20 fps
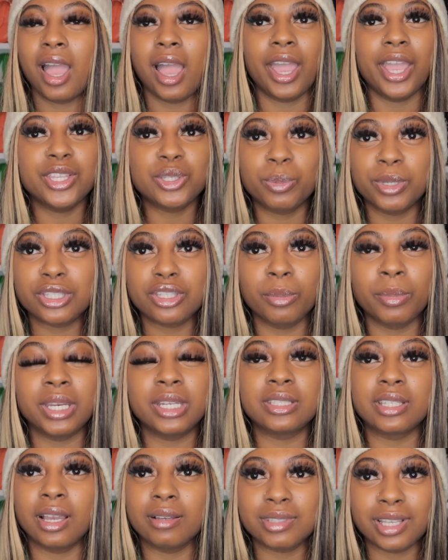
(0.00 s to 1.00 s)
it's been so
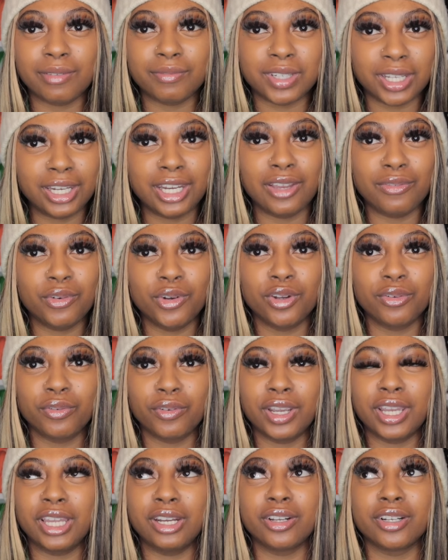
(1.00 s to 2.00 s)
many times i've done that for a
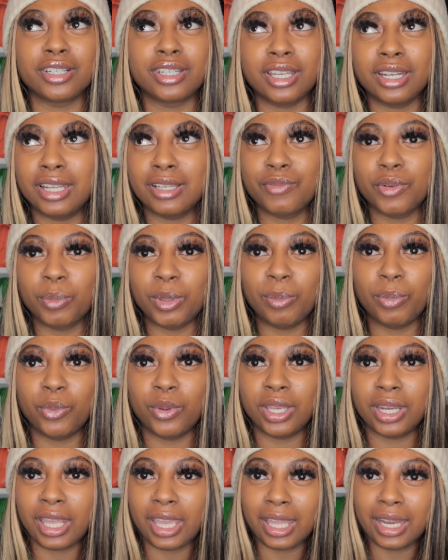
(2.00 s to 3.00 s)
friend or done that for people
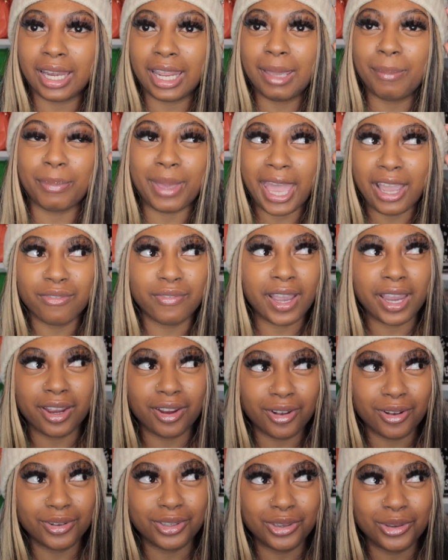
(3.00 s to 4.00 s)
and, and it
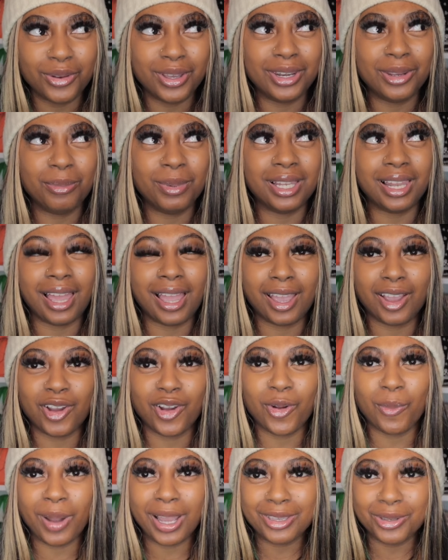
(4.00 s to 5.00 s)
backfire on you and it'd be like
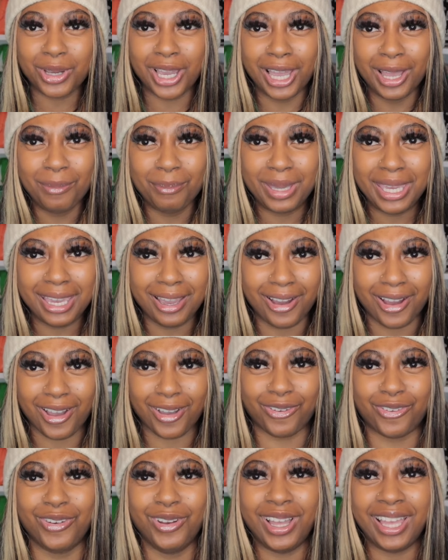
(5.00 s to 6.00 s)
girl why you cut me
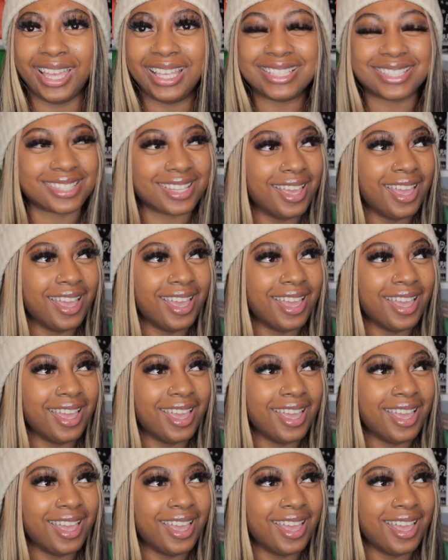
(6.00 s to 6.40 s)
off what